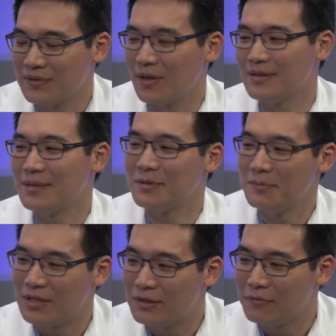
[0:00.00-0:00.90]
concept to
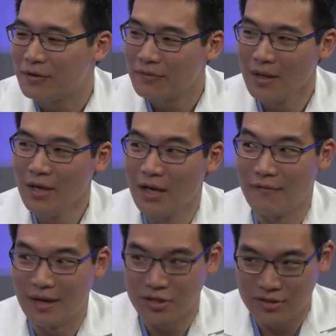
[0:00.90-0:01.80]
begin with of
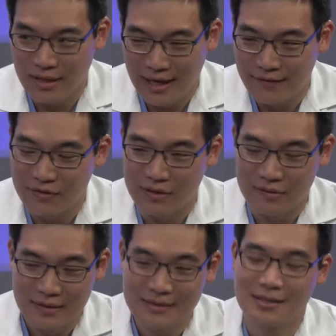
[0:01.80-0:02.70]
actually having
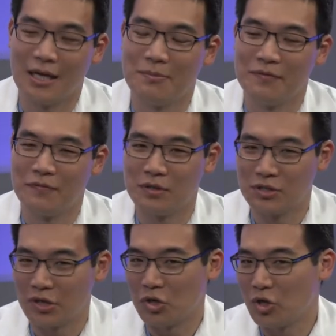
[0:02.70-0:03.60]
this type of
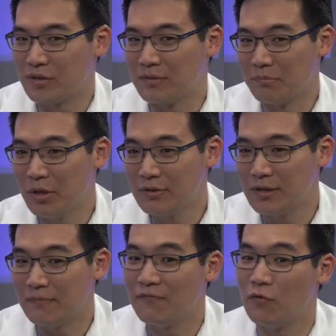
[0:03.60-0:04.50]
congenital heart
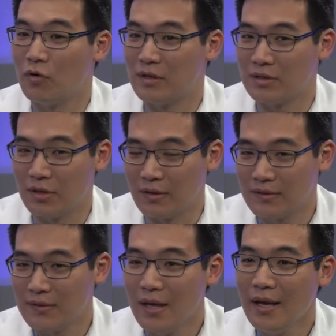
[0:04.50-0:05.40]
symposium for
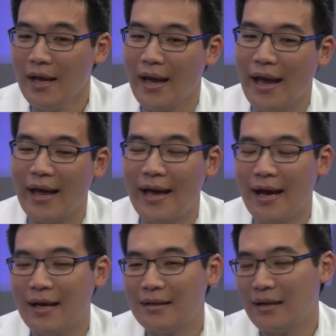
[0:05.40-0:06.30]
adults.
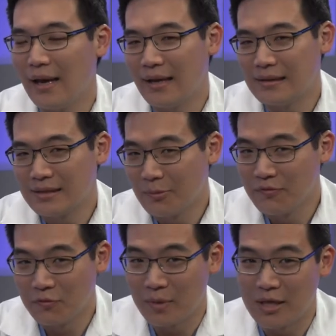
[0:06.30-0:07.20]
And as some of
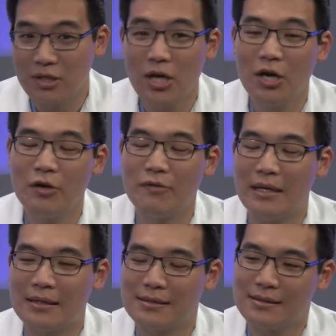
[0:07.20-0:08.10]
you may know,
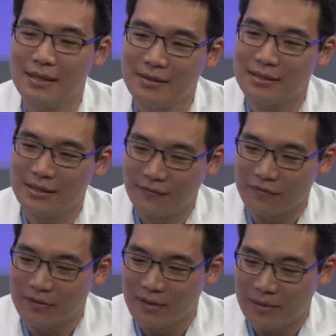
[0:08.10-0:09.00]
it's slightly
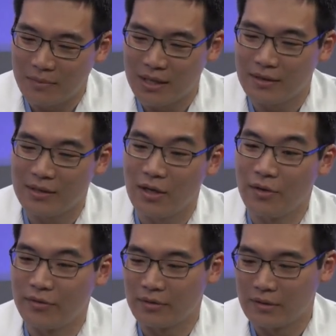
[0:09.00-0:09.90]
different than many of the
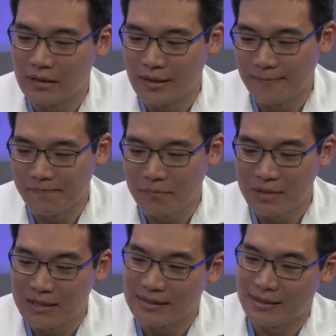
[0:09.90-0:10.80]
other um,
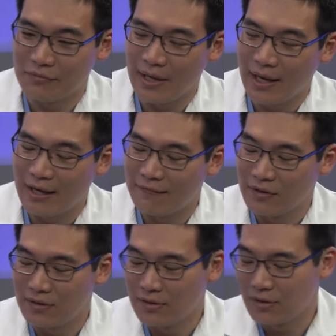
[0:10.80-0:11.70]
meetings that we have in
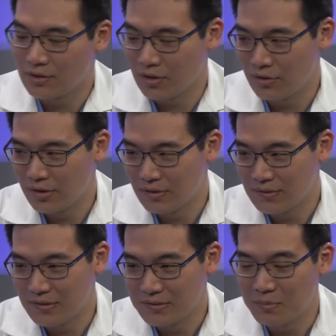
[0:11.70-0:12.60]
adult congenital heart
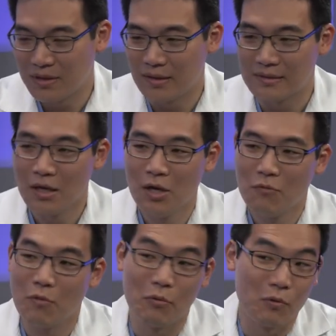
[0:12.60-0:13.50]
disease, because
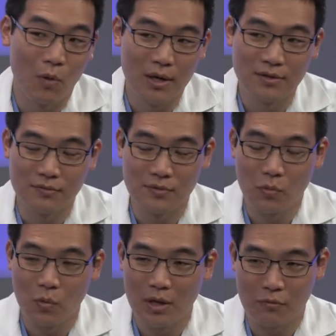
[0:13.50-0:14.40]
what we want to do is we
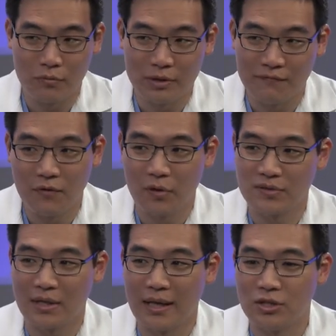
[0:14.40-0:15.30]
want to really focus
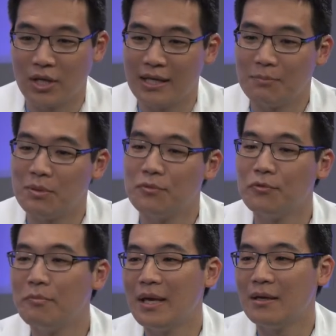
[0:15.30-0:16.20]
on educating people
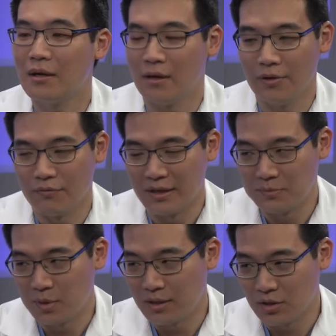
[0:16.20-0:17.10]
who may not otherwise
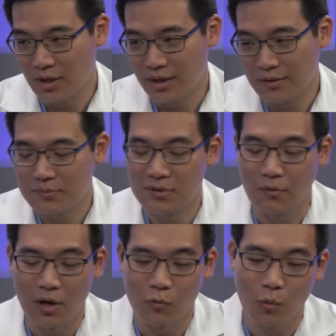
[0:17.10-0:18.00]
be educated. So
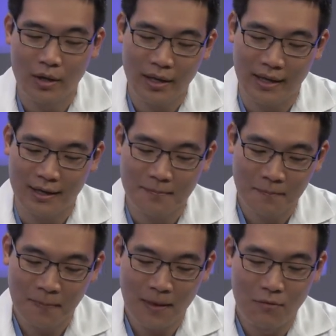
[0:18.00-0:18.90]
on one hand,
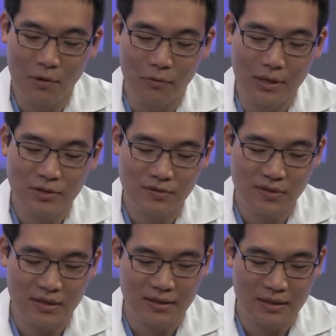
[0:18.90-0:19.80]
what we're
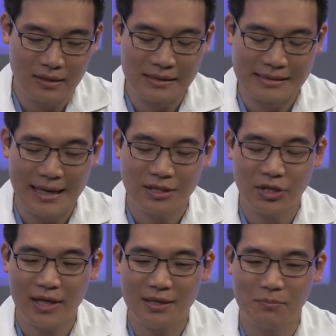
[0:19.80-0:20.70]
interested in is
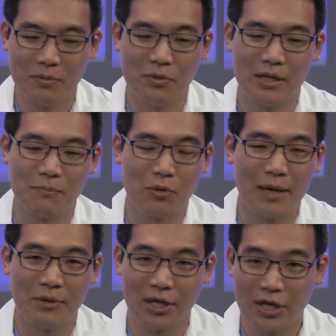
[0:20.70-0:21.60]
educating people like
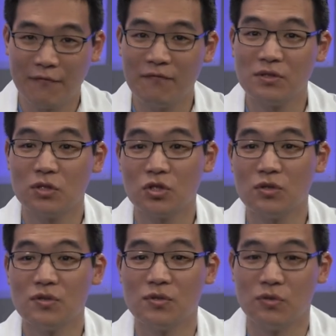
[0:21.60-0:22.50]
primary care
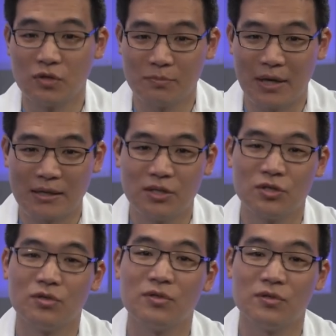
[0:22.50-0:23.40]
physicians, nurse
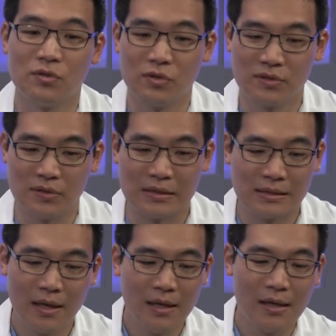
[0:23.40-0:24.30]
practitioners, nurses,
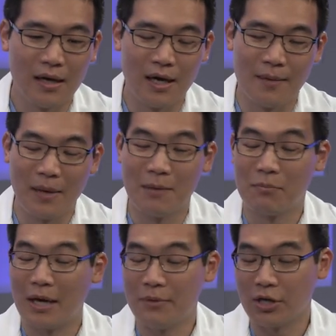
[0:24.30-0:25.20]
um, and
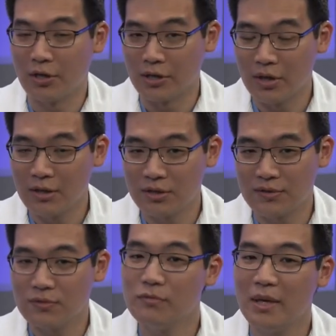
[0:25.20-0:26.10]
primary
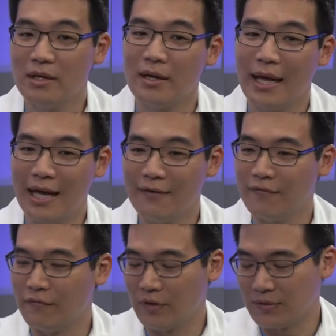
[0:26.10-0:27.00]
cardiologists who may not have
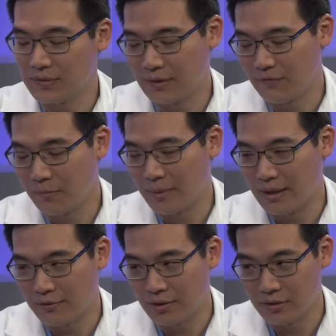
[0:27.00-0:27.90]
a very significant
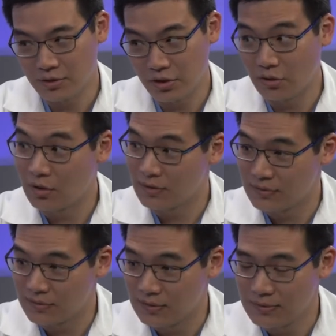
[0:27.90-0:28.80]
background in congenital heart
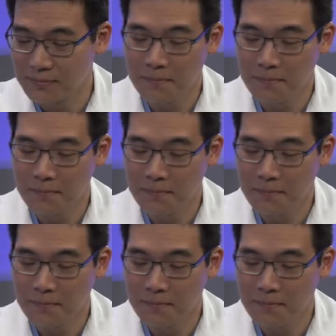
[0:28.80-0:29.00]
disease.